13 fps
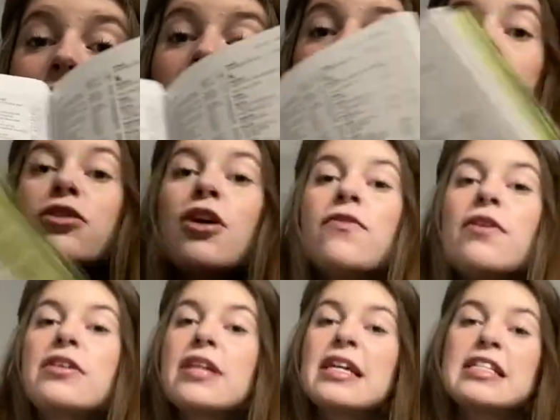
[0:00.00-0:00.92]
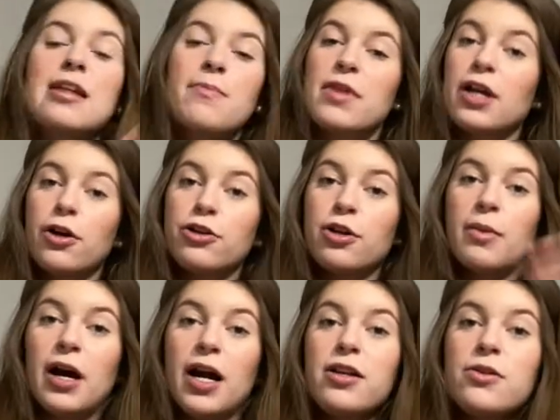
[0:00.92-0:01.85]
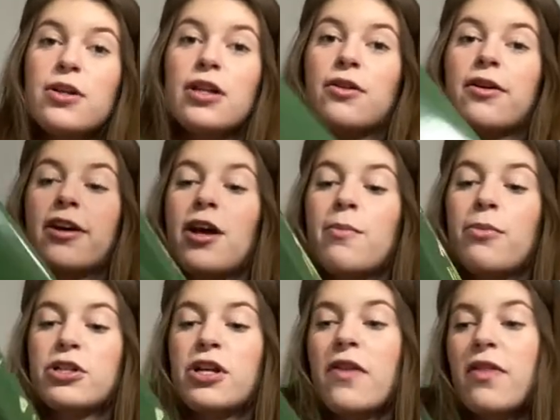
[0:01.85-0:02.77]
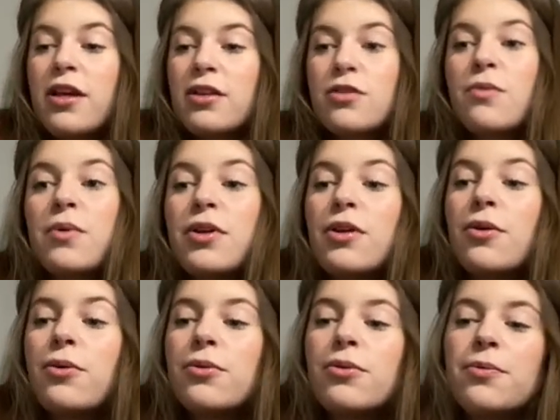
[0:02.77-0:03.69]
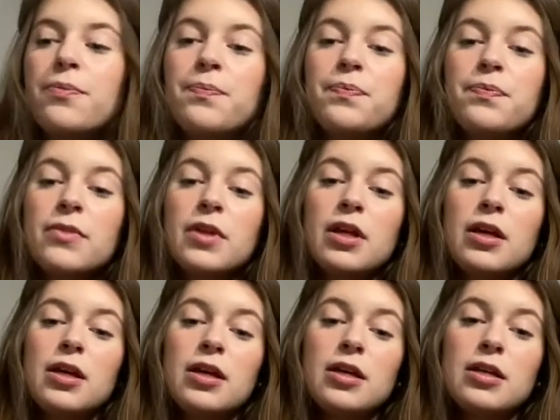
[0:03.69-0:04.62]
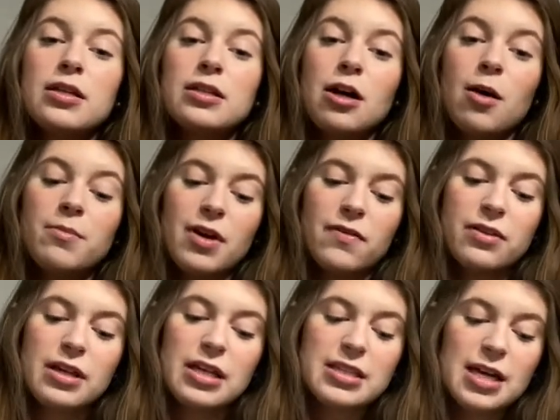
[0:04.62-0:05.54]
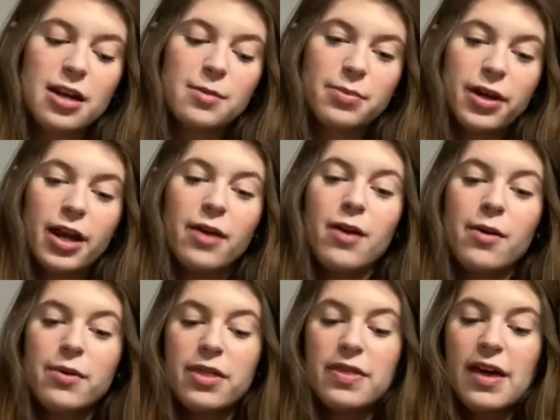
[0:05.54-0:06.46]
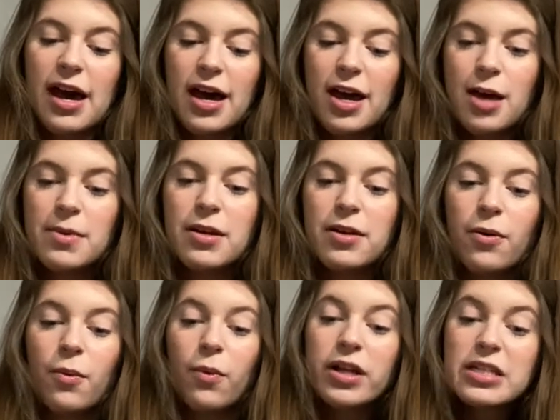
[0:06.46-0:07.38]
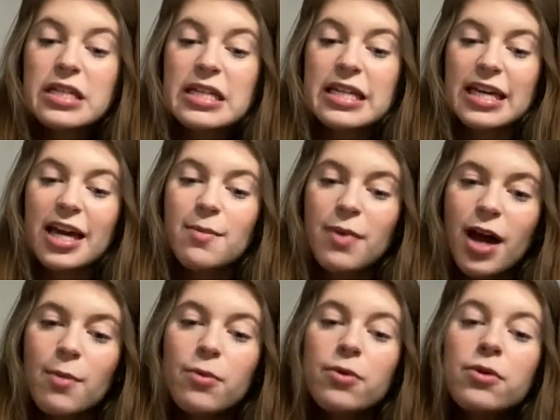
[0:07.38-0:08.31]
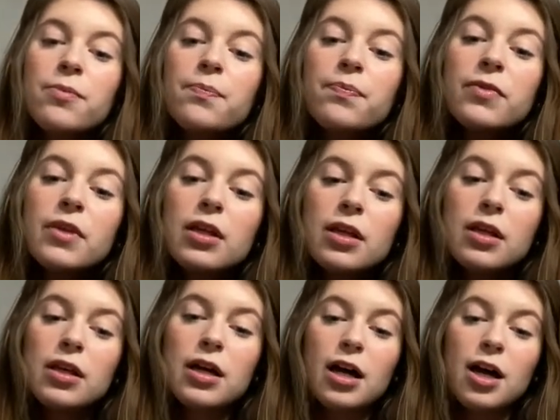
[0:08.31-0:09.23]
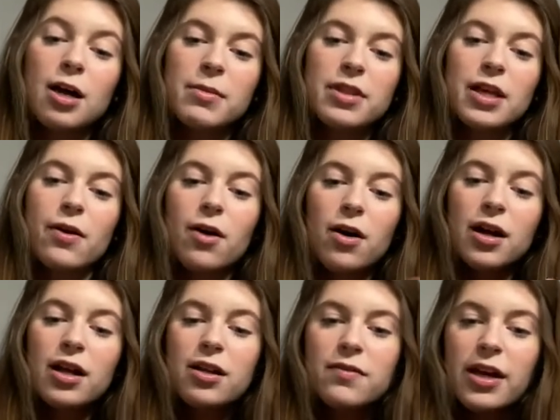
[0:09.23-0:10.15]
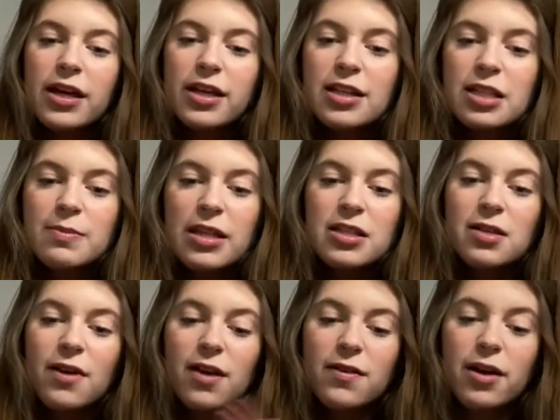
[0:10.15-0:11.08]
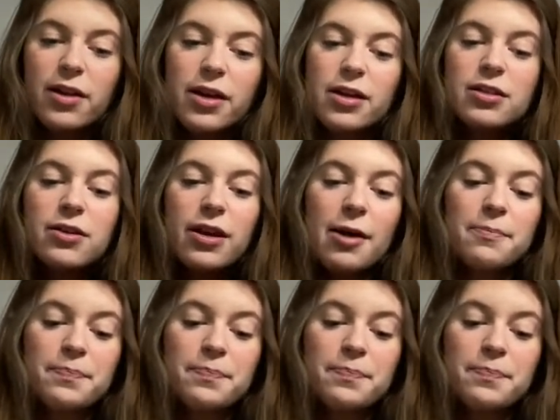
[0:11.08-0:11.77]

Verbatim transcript: So if there's like something on your mind, you can look it up, which I think is really cool. So I'm definitely excited to play around with that. I've been wanting to get a Bible, um, but they're all kind of like expensive, I felt like. So yeah,